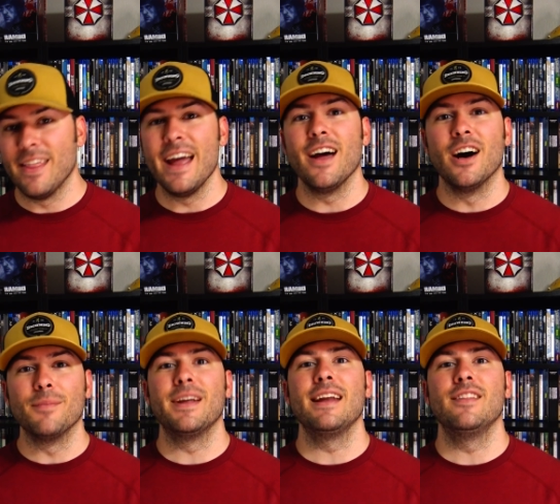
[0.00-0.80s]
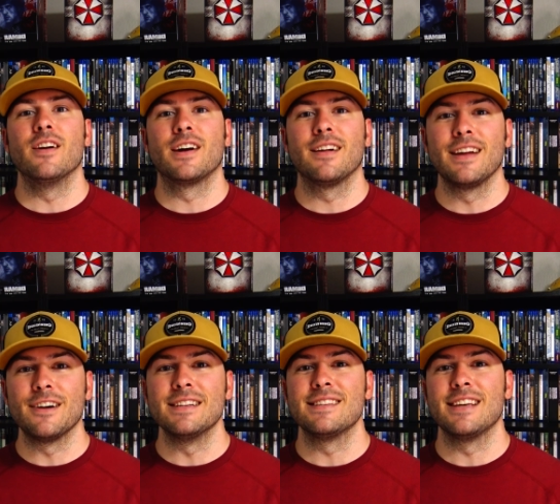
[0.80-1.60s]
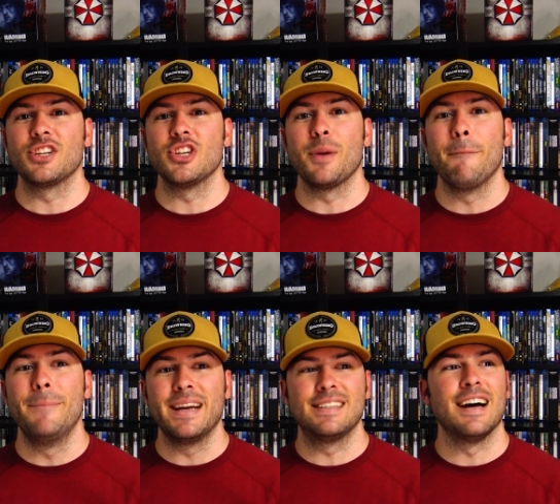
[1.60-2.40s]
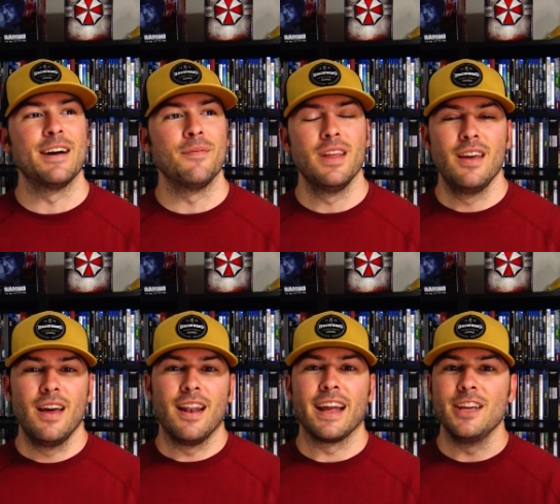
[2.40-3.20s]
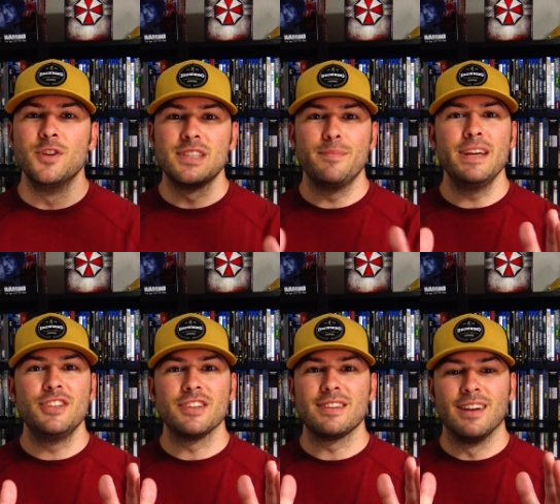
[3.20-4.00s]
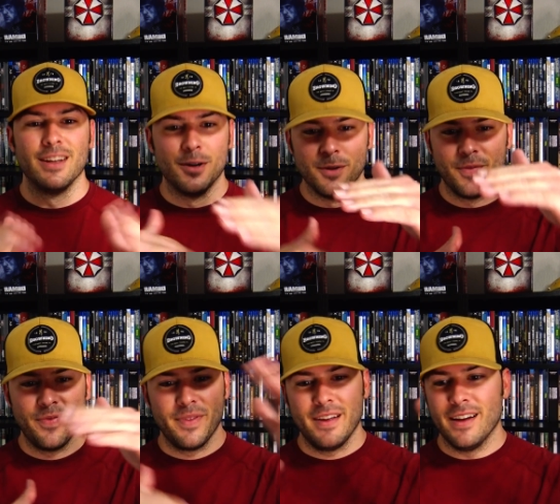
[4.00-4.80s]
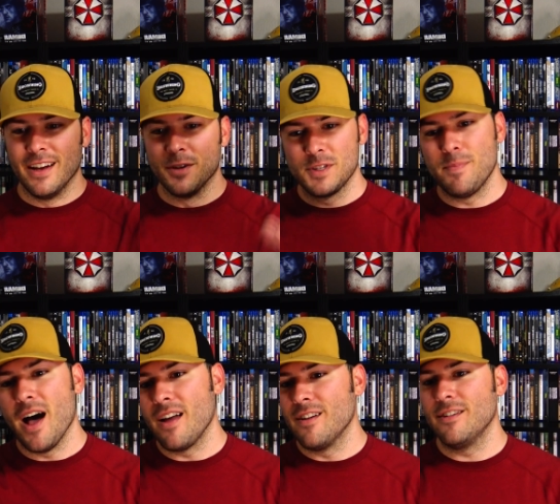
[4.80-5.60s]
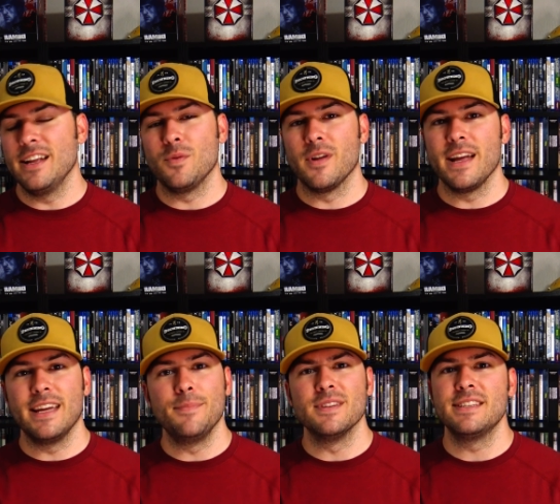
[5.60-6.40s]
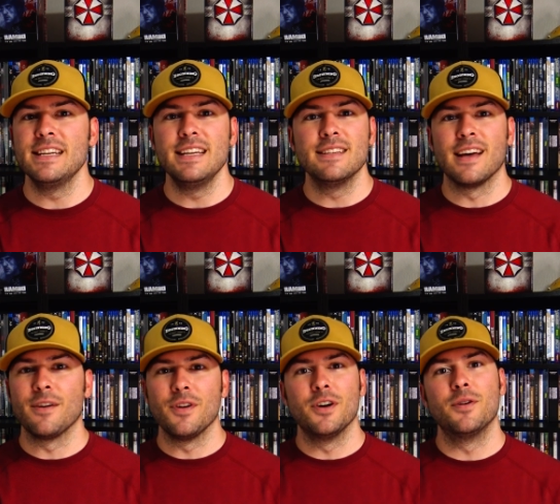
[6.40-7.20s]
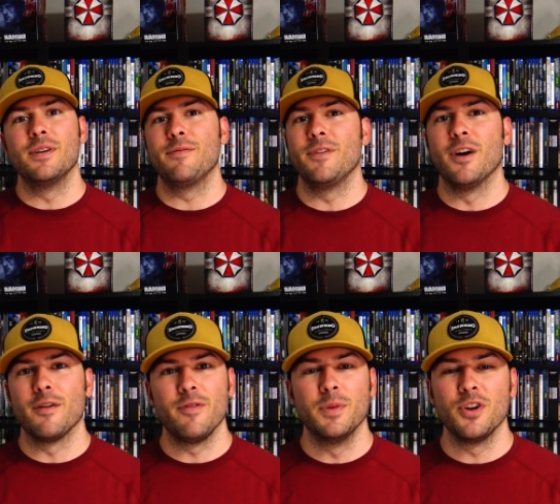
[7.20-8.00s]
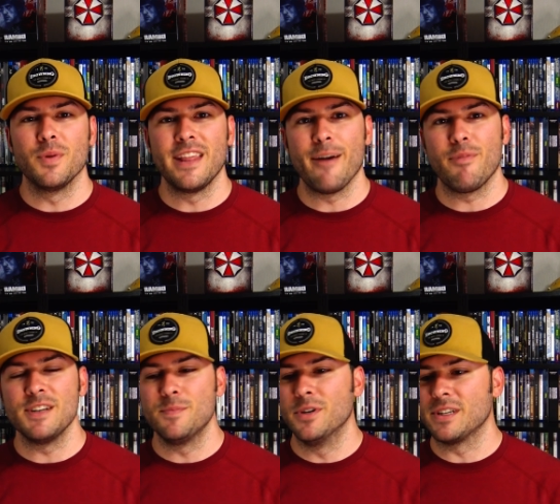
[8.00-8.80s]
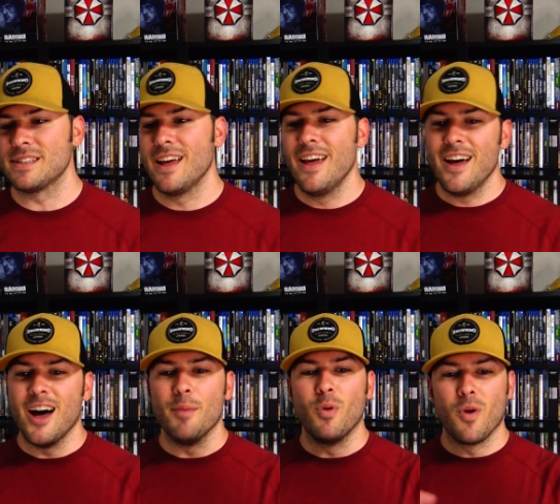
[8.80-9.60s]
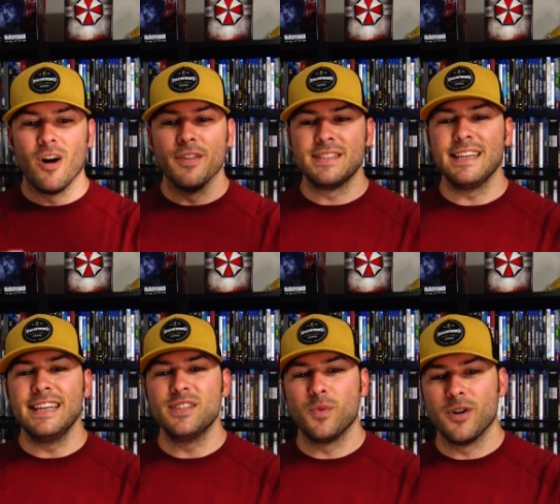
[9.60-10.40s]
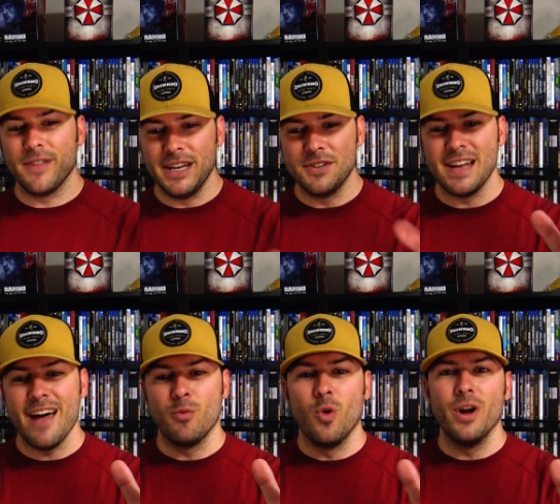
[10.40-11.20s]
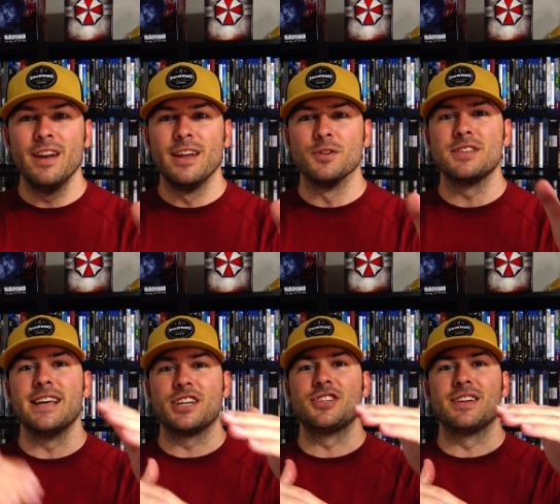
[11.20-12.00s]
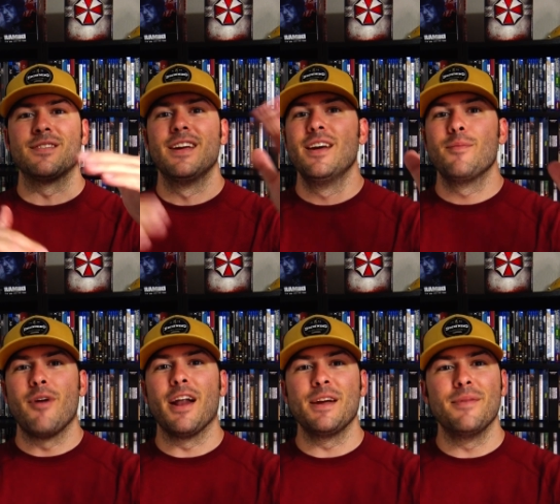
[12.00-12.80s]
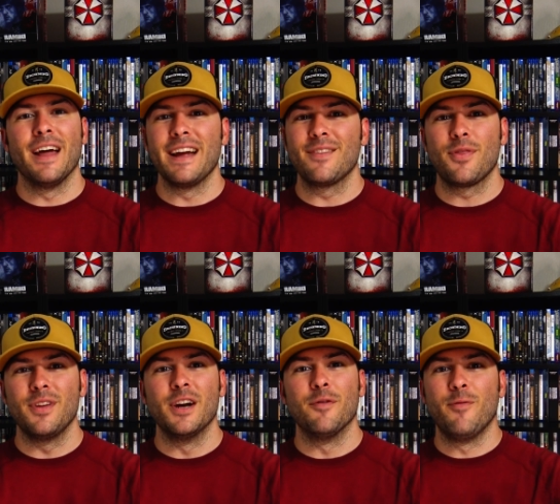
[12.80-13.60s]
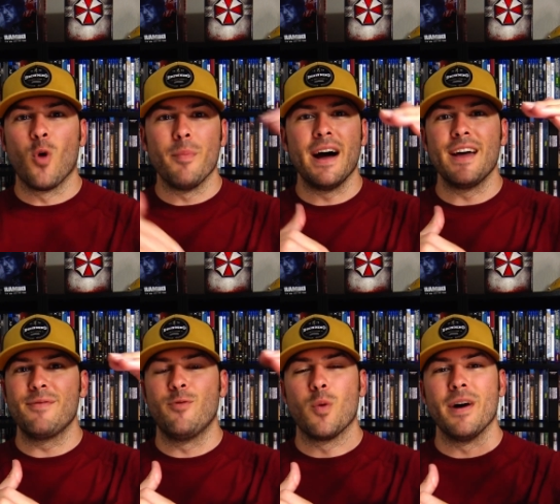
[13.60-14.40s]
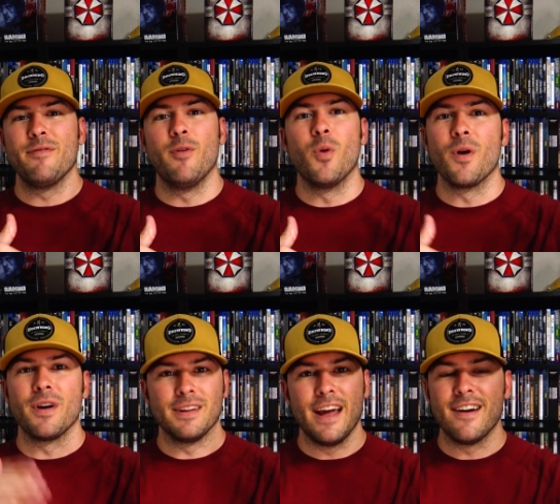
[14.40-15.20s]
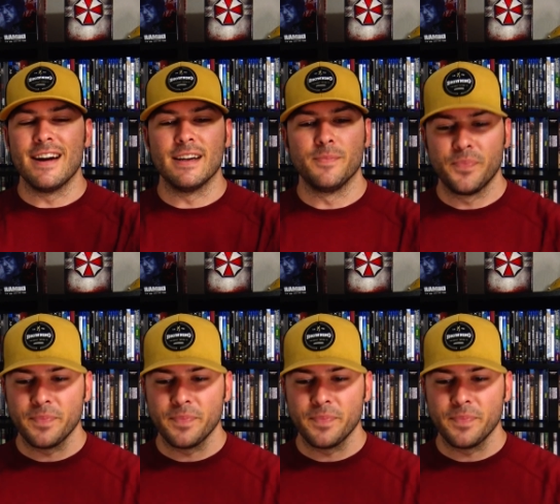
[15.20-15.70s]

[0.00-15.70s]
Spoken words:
they updated their clearance section big time. Like, it used to be just a little spot underneath where they keep the CDs. I don't know if y'all are familiar with Half Price Books. But where all the CDs were, they used to have one little section, probably like 4x4 area,